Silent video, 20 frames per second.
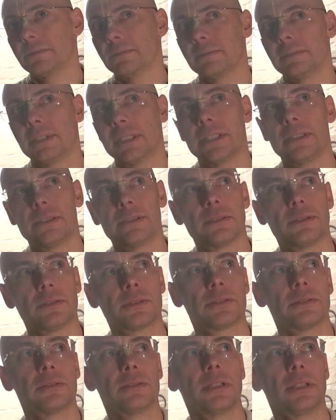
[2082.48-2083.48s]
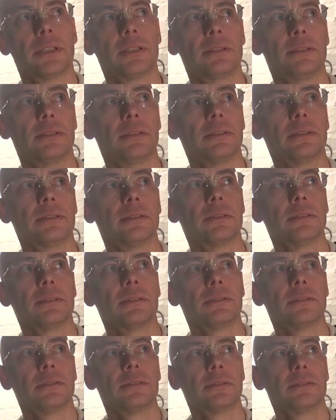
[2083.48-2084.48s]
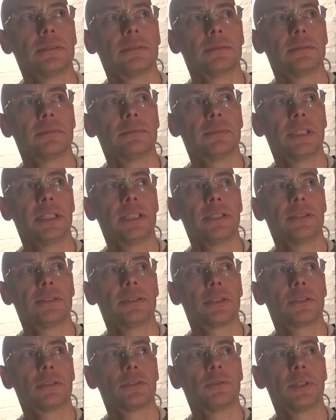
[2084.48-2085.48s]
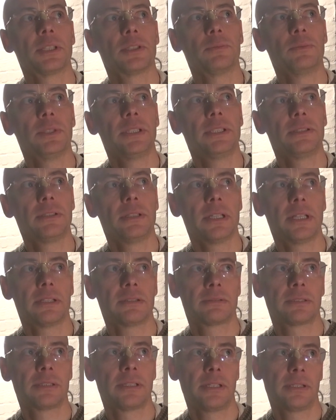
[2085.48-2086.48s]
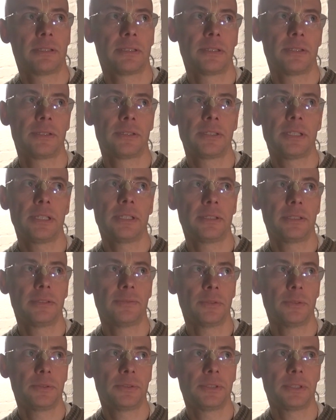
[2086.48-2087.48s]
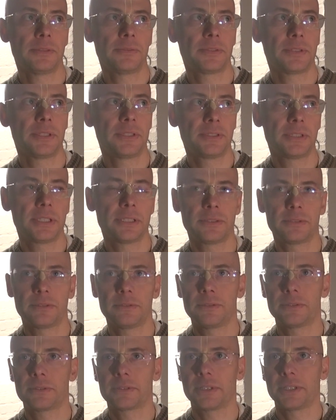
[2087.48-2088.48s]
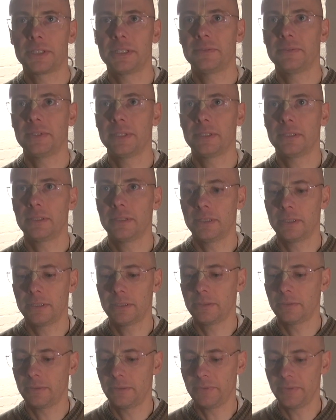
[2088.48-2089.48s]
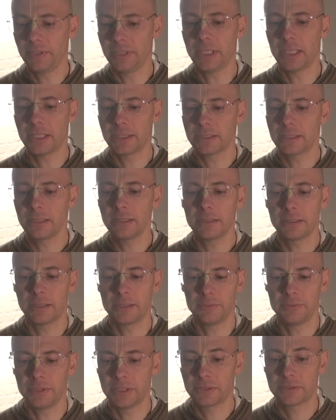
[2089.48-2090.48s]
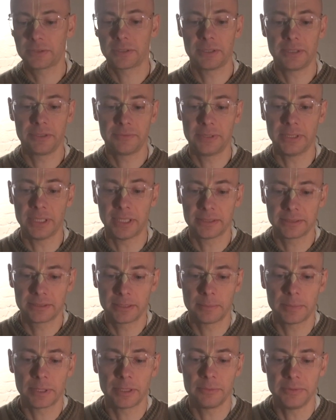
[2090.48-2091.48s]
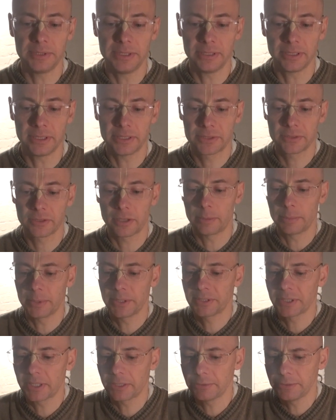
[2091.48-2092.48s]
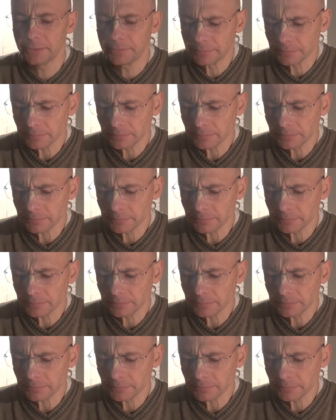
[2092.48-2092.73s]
That is also not that is not correct. We, as a sincere devotee of Krishna, should study the Vedanta, and we are studying Vedanta by reading its commentary,